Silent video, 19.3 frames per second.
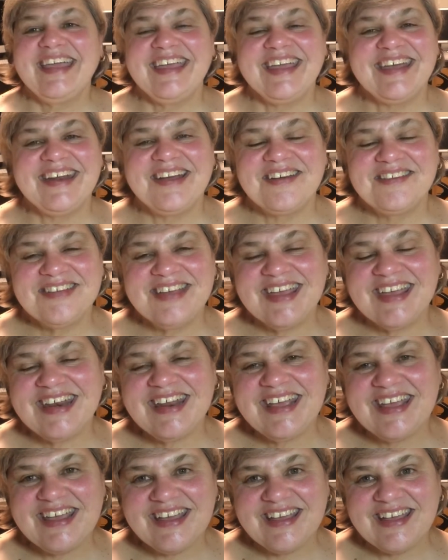You know,
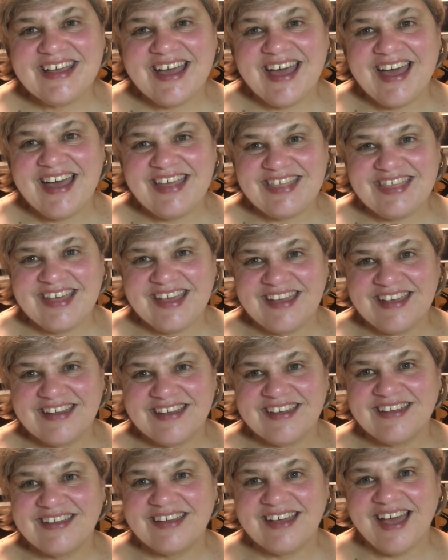Kitty, I
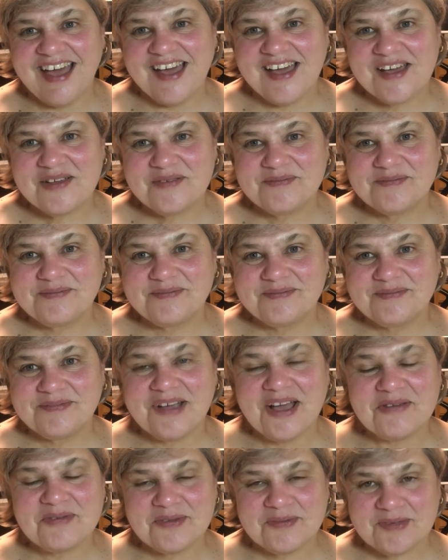think,
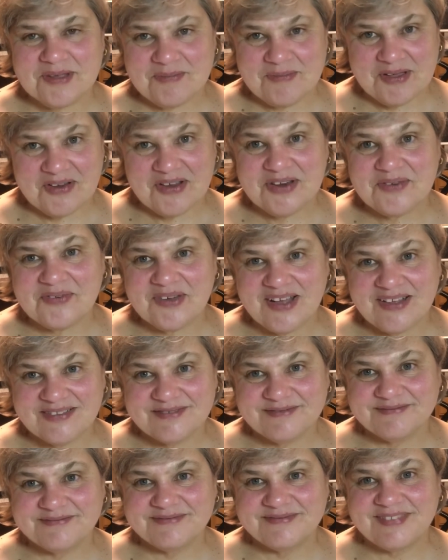probably married well.
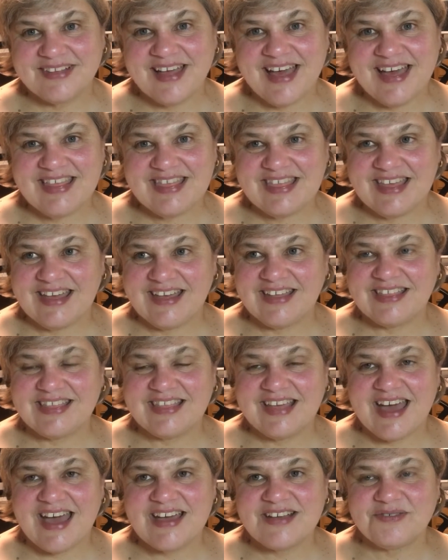I think
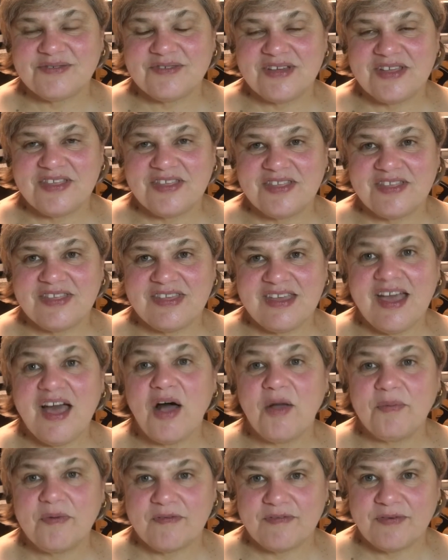that with the
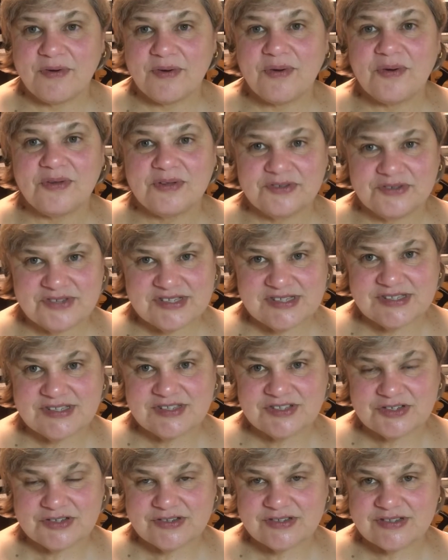help of her older
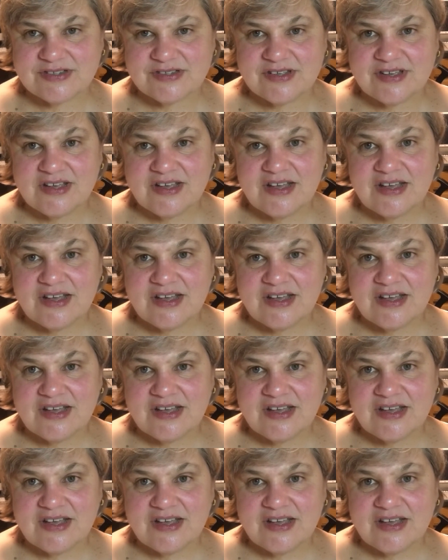sisters,